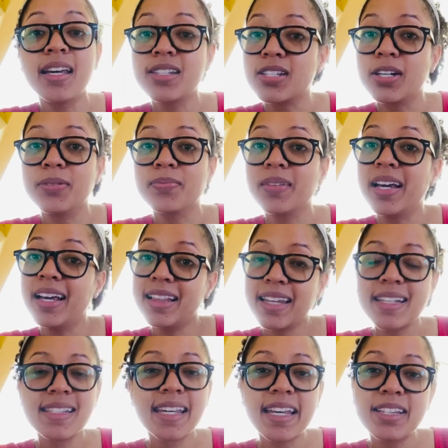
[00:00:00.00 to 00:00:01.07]
So
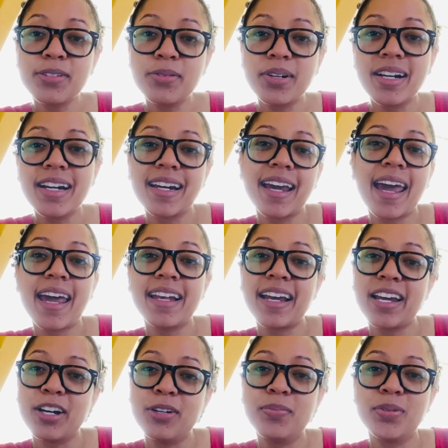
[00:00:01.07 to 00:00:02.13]
let's get to work, and
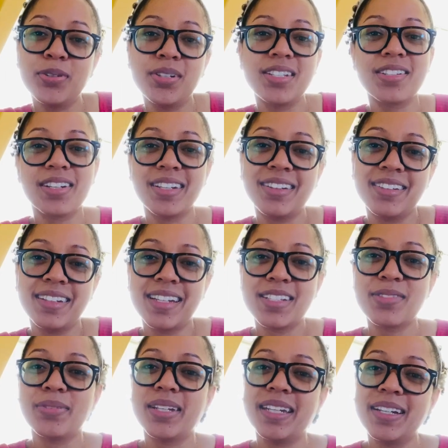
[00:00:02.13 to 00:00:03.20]
I hope you enjoyed
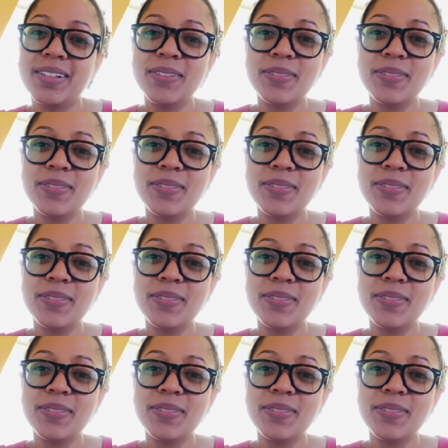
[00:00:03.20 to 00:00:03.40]
today's video.